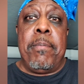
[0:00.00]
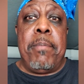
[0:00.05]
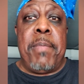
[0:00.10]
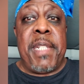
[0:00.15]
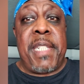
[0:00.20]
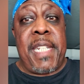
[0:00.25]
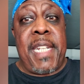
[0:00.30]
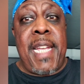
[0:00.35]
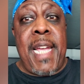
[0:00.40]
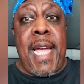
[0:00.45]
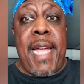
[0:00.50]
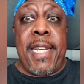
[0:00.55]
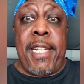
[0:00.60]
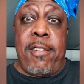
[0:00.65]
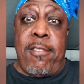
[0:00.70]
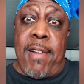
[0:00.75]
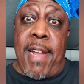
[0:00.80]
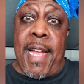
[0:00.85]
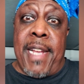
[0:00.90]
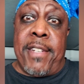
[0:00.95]
but the kind
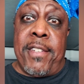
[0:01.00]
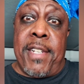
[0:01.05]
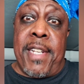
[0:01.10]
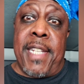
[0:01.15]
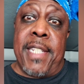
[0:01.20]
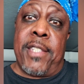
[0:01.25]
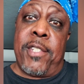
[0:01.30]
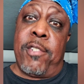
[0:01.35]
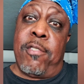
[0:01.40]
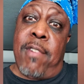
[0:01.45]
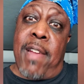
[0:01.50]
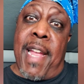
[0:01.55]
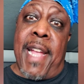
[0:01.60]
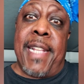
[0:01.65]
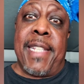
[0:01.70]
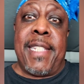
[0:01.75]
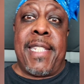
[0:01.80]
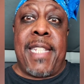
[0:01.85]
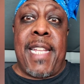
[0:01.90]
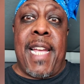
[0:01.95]
of grinder that
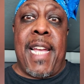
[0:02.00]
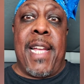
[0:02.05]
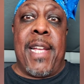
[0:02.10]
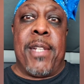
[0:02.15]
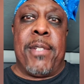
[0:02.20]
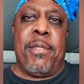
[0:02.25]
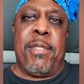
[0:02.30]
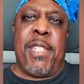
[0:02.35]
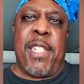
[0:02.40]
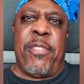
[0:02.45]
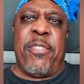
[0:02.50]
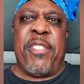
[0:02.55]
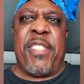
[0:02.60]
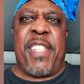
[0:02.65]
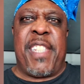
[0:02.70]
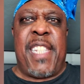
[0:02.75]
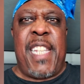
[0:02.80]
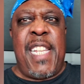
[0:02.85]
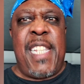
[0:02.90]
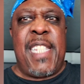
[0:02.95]
grinds down
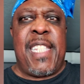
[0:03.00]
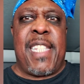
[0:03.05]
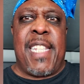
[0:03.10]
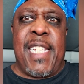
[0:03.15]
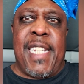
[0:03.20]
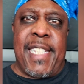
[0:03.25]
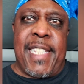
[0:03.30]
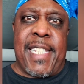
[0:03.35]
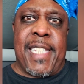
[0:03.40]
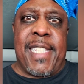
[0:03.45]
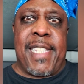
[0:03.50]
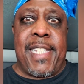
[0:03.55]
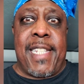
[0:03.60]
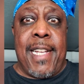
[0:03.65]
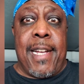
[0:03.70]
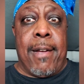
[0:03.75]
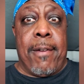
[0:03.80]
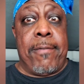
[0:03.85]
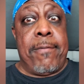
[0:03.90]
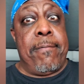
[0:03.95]
different seasonings and
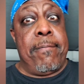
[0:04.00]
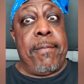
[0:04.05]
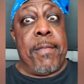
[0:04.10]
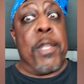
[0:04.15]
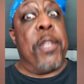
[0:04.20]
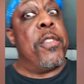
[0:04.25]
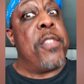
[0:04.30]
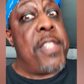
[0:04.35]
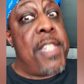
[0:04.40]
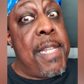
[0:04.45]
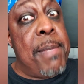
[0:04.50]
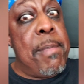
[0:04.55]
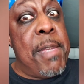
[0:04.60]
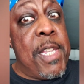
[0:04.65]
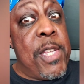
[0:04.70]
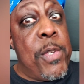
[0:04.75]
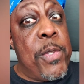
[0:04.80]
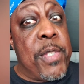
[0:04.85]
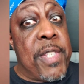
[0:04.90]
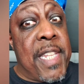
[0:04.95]
stuff. You'll see me
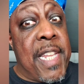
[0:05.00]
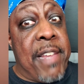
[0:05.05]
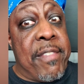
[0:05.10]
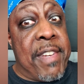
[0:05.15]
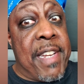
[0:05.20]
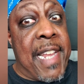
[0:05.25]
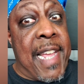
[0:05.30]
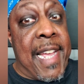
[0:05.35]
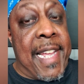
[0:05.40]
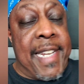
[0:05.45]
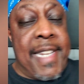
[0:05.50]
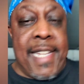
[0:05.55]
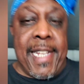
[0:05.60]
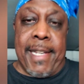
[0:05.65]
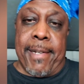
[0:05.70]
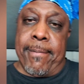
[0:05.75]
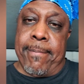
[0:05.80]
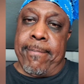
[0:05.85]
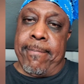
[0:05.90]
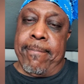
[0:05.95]
use it every now and
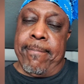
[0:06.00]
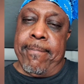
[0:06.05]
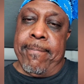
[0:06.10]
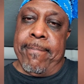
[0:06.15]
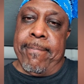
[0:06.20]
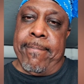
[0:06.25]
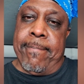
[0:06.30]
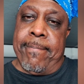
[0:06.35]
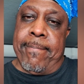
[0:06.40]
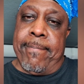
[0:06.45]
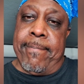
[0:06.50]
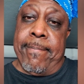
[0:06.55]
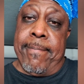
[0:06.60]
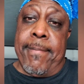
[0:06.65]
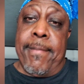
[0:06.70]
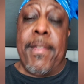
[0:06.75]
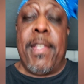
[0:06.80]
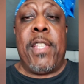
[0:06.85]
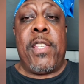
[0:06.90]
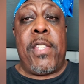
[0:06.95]
then.
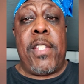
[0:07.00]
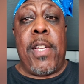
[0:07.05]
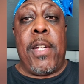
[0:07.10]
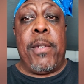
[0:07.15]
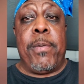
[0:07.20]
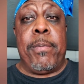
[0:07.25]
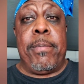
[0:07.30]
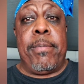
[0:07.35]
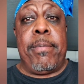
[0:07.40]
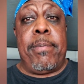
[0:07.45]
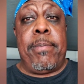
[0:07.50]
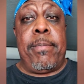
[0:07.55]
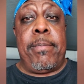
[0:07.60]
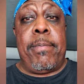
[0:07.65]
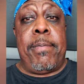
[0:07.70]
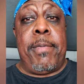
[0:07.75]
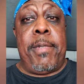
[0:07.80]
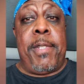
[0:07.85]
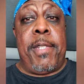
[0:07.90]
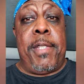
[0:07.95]
So,
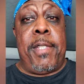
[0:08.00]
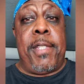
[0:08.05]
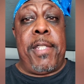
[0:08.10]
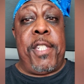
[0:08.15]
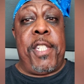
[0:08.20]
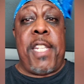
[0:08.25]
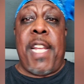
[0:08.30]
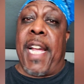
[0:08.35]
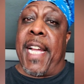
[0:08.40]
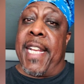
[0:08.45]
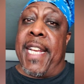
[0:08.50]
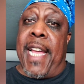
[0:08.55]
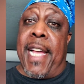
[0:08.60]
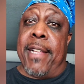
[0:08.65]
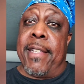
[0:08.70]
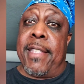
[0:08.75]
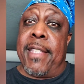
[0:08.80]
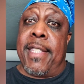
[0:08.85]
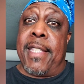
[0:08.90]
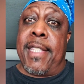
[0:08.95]
check it
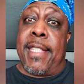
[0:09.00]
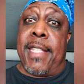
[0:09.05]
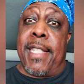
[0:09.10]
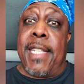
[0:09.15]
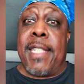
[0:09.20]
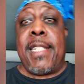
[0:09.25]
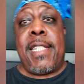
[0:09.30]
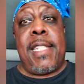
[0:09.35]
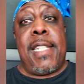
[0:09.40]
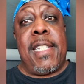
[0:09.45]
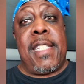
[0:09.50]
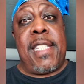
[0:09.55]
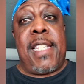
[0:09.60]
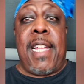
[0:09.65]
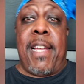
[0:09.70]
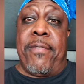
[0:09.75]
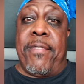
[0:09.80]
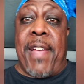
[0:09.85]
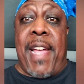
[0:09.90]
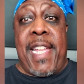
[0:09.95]
out. This is the
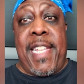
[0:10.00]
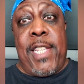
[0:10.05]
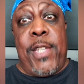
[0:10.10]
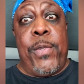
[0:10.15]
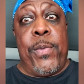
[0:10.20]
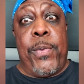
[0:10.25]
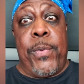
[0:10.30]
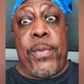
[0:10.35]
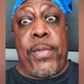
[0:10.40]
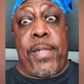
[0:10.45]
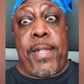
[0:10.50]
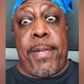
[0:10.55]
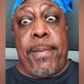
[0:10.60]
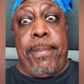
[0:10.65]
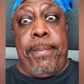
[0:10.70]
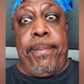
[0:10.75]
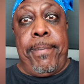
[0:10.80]
stuff I used.